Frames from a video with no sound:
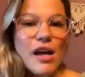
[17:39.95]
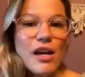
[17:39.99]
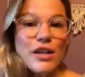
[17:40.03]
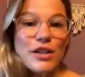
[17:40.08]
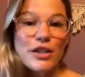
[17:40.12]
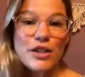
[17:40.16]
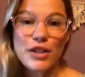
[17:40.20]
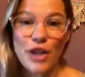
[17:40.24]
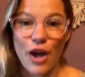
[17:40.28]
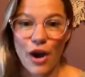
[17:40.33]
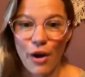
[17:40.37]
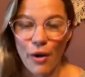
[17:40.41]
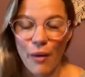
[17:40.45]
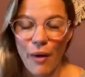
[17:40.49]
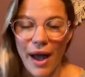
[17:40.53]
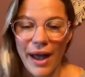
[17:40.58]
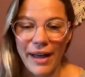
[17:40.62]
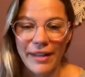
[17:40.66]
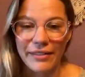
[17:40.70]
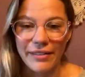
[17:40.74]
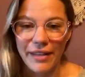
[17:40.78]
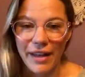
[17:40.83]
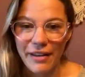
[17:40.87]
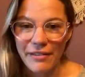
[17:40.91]
So
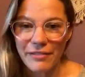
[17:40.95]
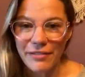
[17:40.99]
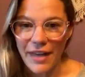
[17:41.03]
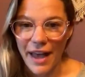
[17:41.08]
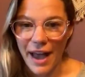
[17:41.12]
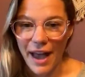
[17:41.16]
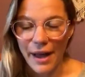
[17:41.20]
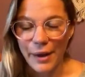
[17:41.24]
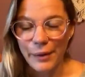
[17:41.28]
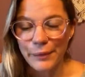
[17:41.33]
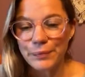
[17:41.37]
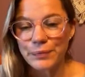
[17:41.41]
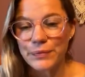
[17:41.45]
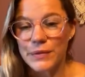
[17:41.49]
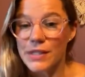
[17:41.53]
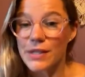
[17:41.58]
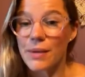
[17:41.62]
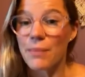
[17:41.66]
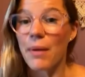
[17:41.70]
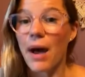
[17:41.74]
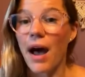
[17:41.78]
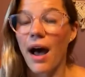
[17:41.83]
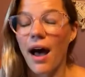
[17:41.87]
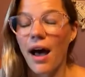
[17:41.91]
I love that.
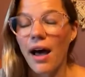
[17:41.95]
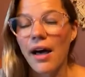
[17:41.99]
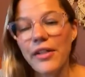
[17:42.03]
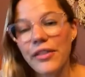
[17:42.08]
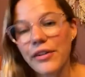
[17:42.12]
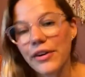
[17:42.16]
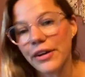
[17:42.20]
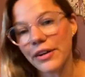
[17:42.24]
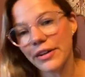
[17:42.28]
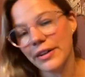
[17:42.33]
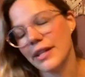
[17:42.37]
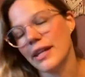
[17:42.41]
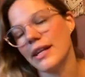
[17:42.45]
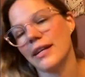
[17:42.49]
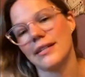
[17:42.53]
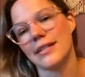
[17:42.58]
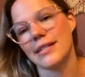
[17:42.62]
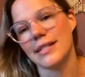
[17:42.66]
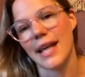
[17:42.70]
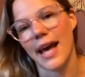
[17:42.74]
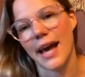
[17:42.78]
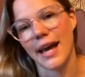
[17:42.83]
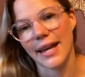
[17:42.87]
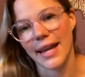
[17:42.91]
Some other things
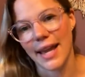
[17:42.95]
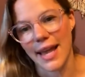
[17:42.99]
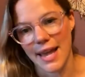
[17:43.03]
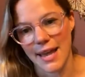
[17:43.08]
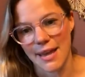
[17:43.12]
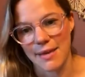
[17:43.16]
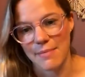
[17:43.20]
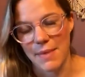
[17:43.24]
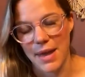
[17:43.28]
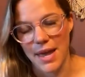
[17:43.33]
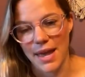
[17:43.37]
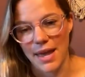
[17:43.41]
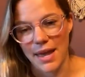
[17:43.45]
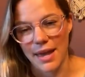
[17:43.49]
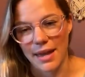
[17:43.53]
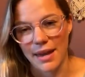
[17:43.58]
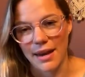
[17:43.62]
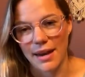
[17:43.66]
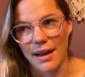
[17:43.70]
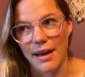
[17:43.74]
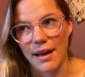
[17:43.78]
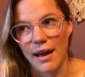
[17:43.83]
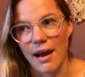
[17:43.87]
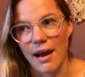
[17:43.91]
that came in